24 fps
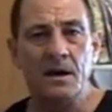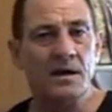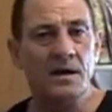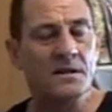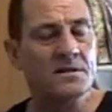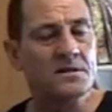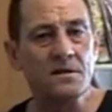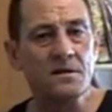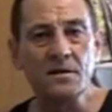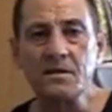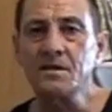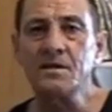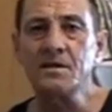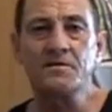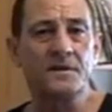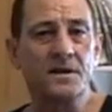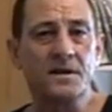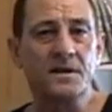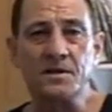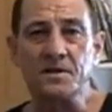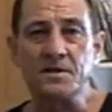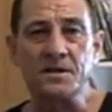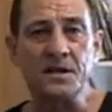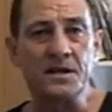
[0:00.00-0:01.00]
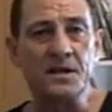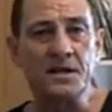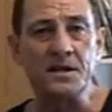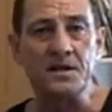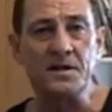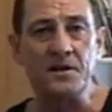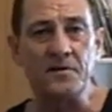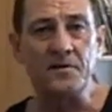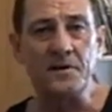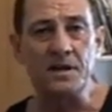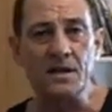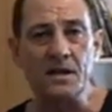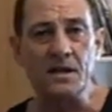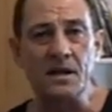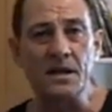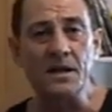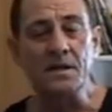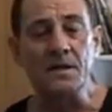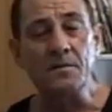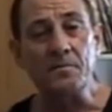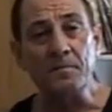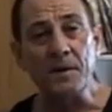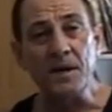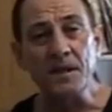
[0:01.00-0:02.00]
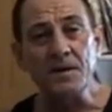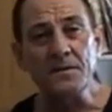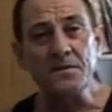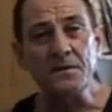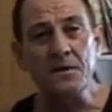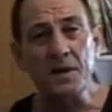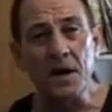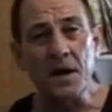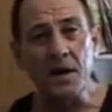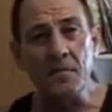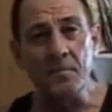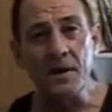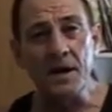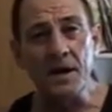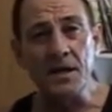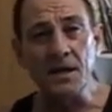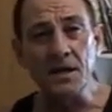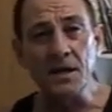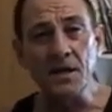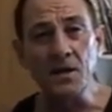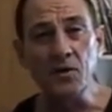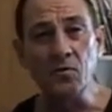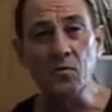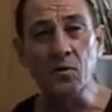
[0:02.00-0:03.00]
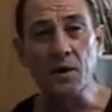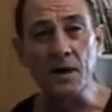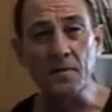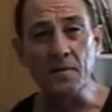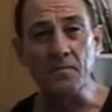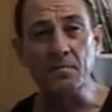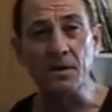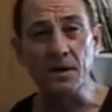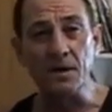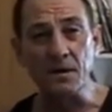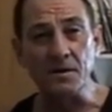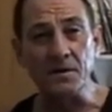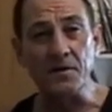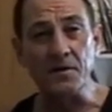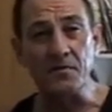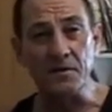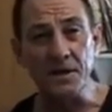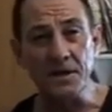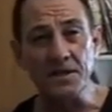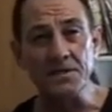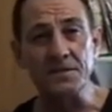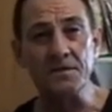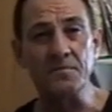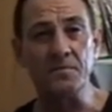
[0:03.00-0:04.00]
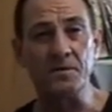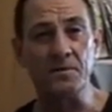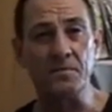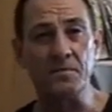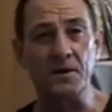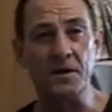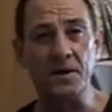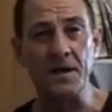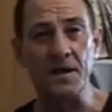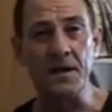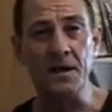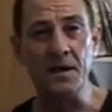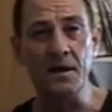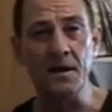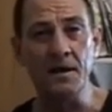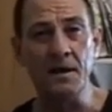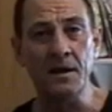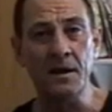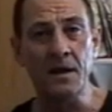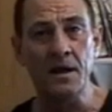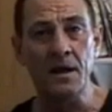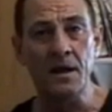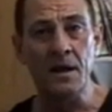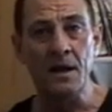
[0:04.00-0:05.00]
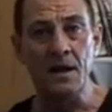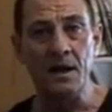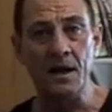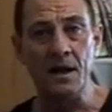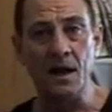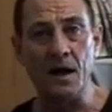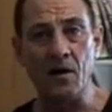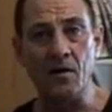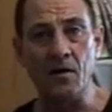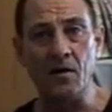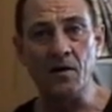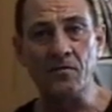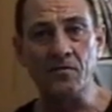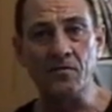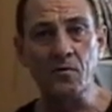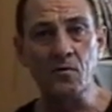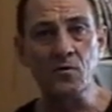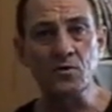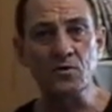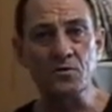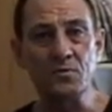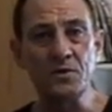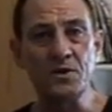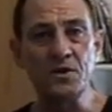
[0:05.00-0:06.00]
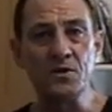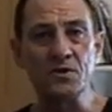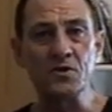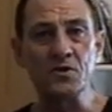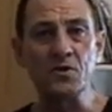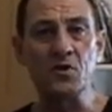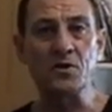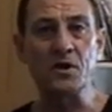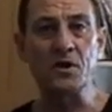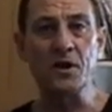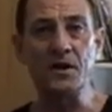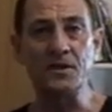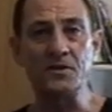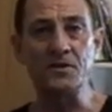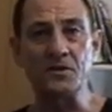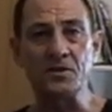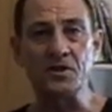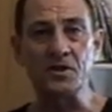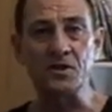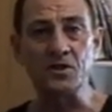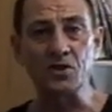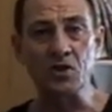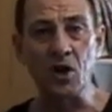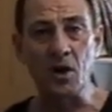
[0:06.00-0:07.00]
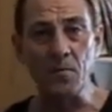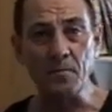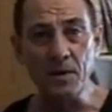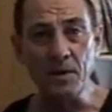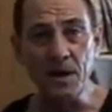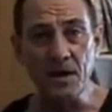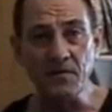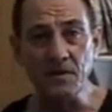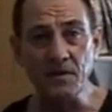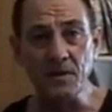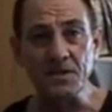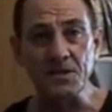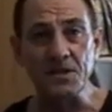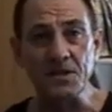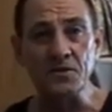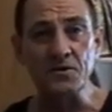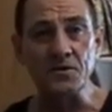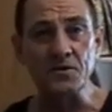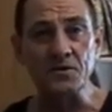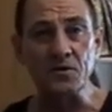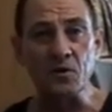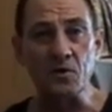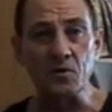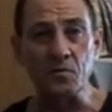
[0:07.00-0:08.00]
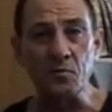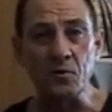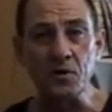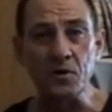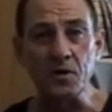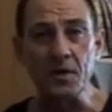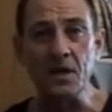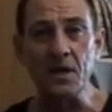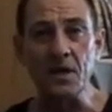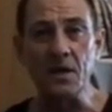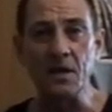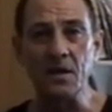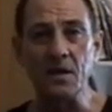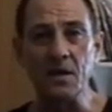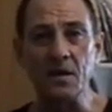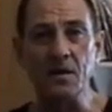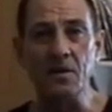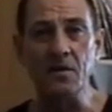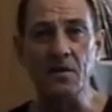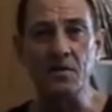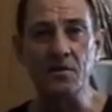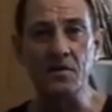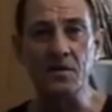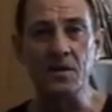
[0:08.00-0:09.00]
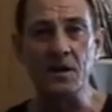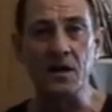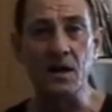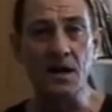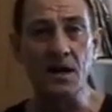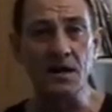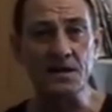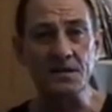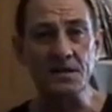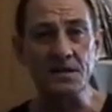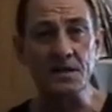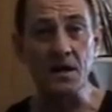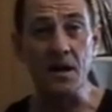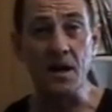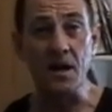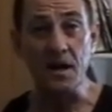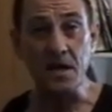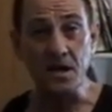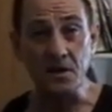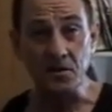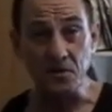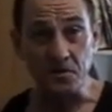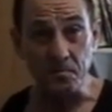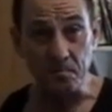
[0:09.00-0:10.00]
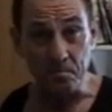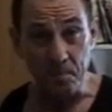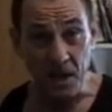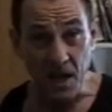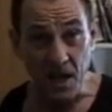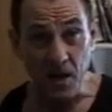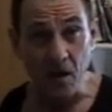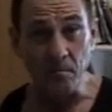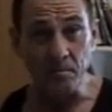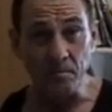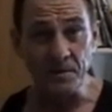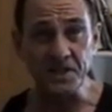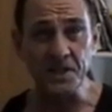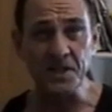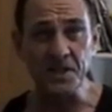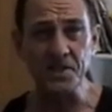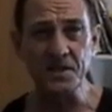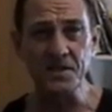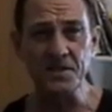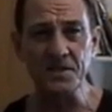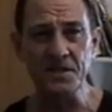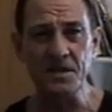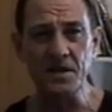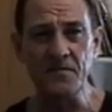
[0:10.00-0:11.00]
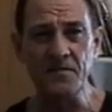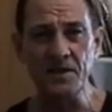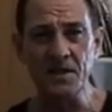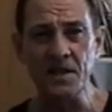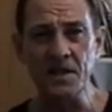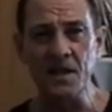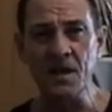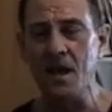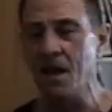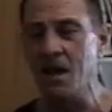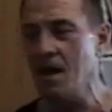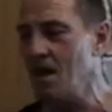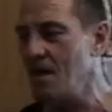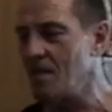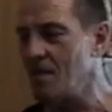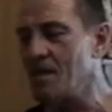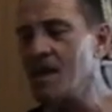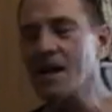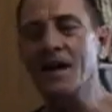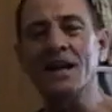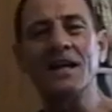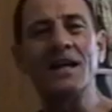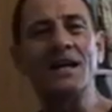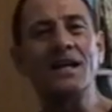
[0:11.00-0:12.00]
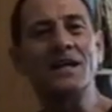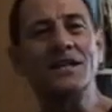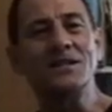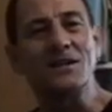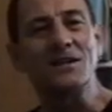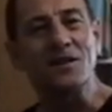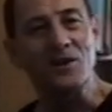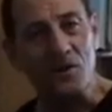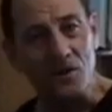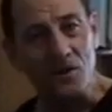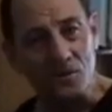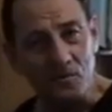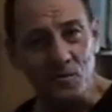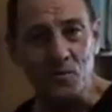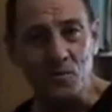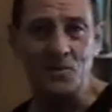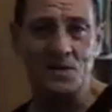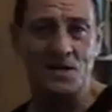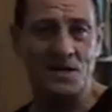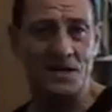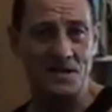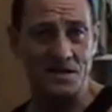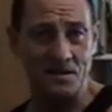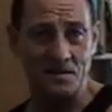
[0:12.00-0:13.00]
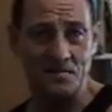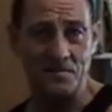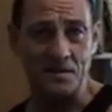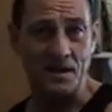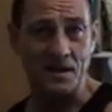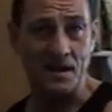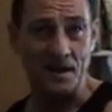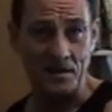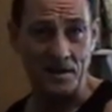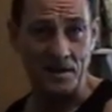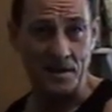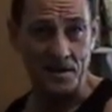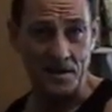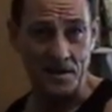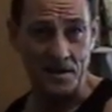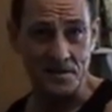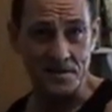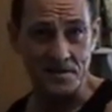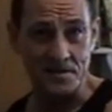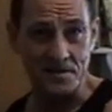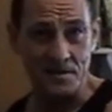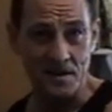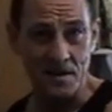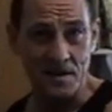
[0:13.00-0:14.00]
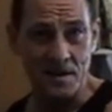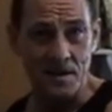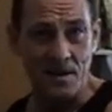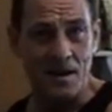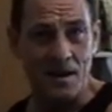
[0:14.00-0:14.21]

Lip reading: It's not difficult to eat correctly. It depends on how badly you want to build a reasonable body. Now, of course, when you start going to the top levels and you start working, you know, the guys that are going into big competitions and everything, they're going to eat a lot more scientifically than this.